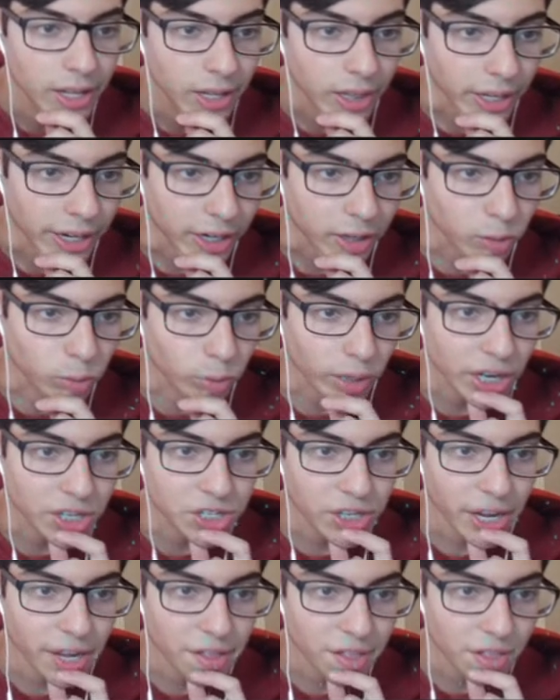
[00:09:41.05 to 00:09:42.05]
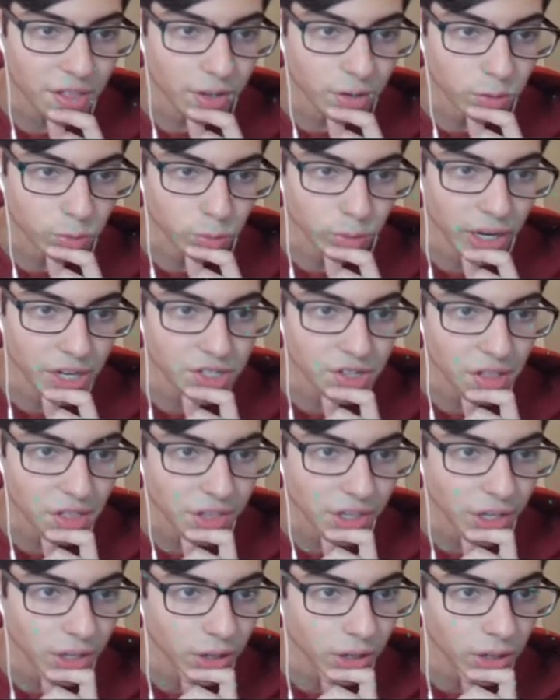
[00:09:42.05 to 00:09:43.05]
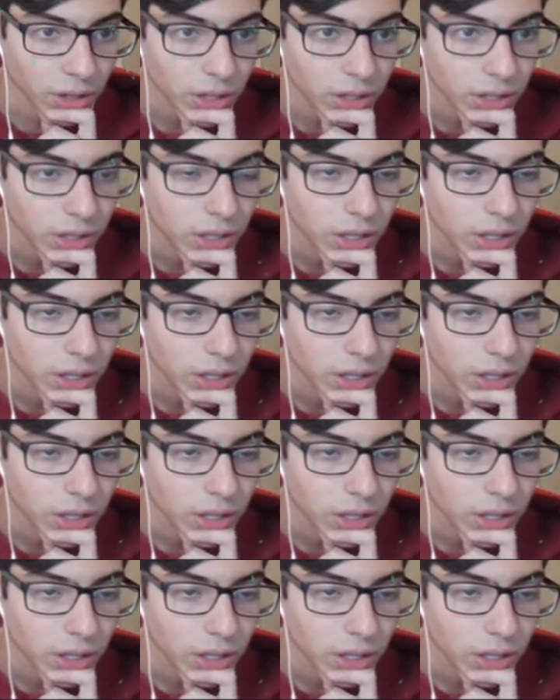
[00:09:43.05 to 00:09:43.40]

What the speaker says: like Regice, Registeel.